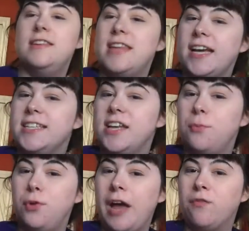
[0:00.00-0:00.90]
Next
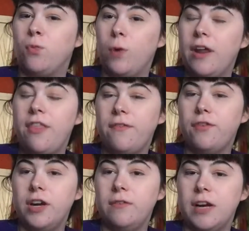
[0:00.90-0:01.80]
up we have one of the
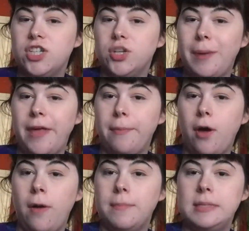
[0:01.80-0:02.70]
Free Ranger bath
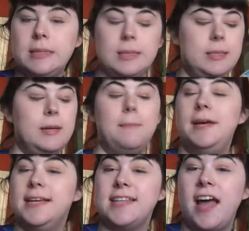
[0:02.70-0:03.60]
bombs
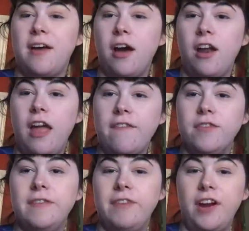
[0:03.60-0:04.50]
because I got
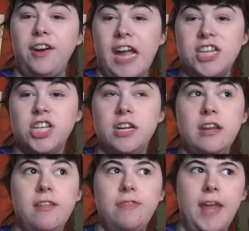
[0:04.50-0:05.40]
every
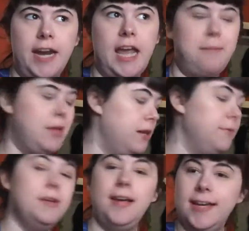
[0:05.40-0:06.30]
variation that it came
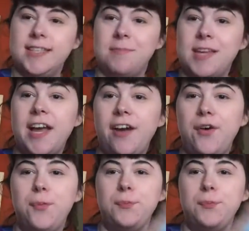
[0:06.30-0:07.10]
in because I'm psycho.